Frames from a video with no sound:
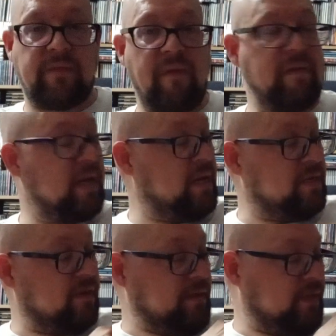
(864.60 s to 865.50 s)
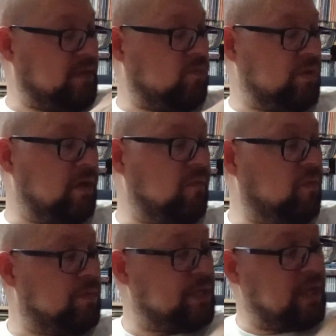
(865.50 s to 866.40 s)
very clearly done, so it's almost like a
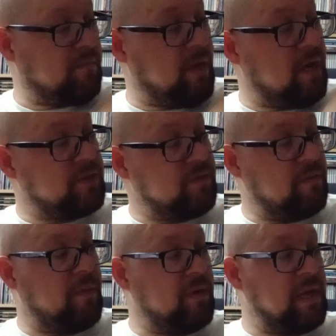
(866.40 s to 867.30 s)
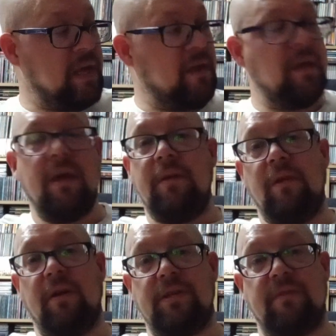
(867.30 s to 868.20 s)
form of stigmata upon here.
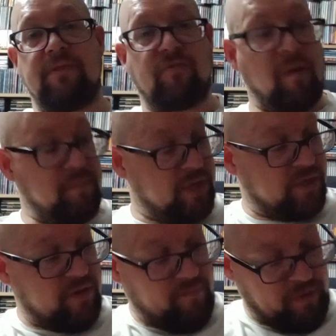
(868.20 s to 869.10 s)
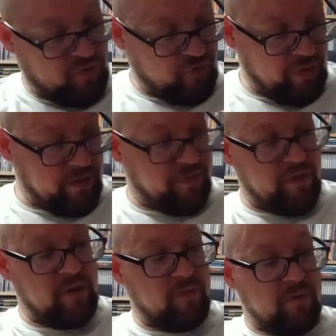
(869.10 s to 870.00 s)
The idea of scriptures that have been struck
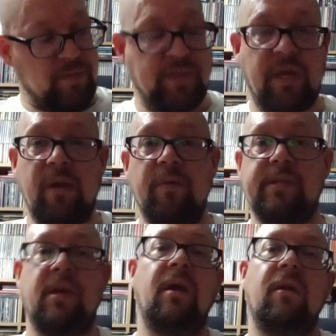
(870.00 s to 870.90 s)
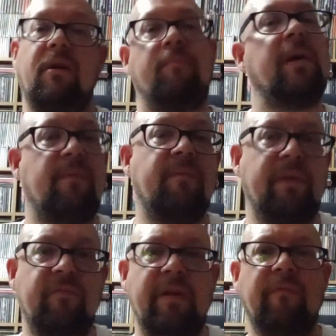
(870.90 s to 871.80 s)
through or obscured, like people have
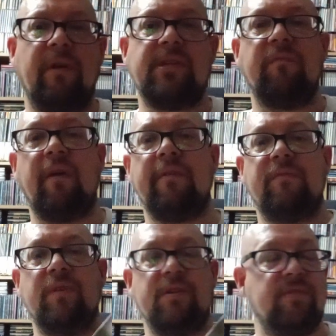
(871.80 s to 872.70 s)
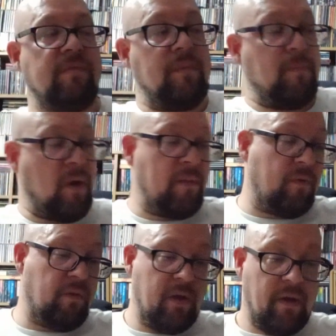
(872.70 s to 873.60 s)
been rewriting various verses of the
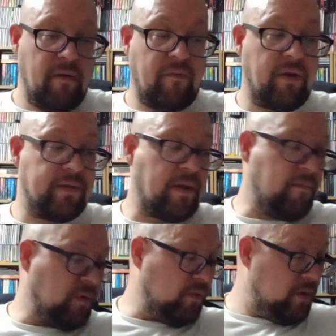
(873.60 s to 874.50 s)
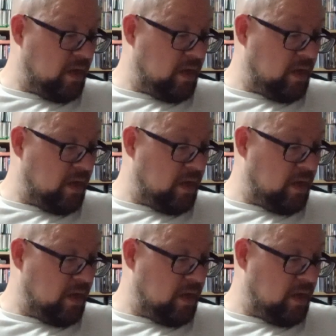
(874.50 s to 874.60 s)
Bible, for example.